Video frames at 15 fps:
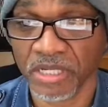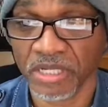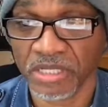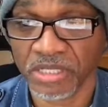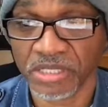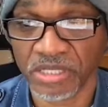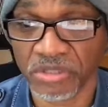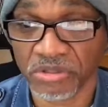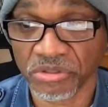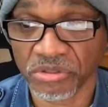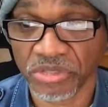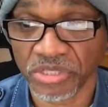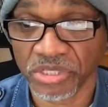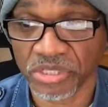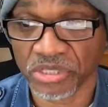So,
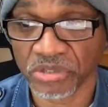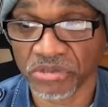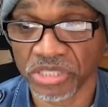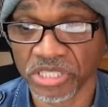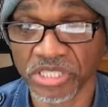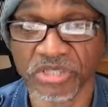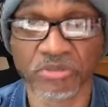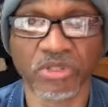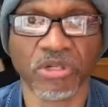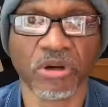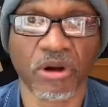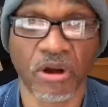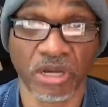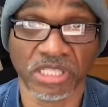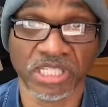she's real
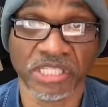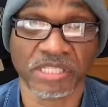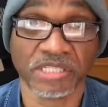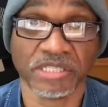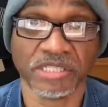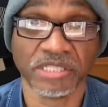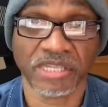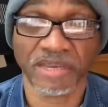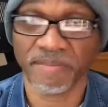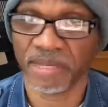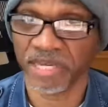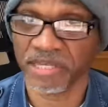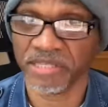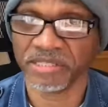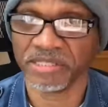cautious. I
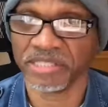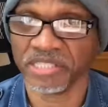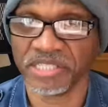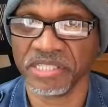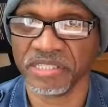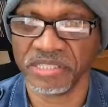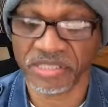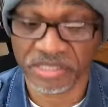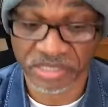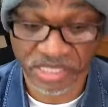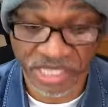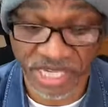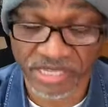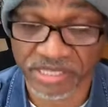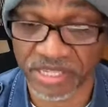mean, she
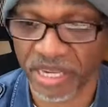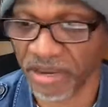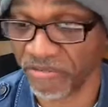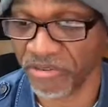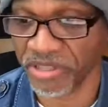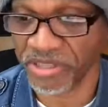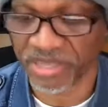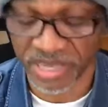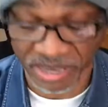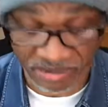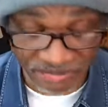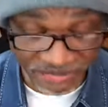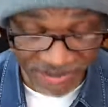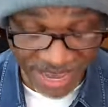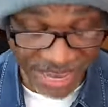checks everything.
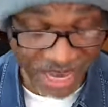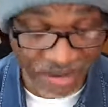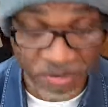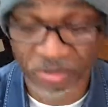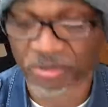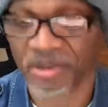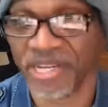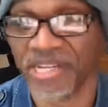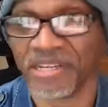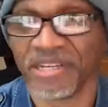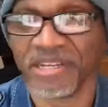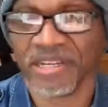Fine print.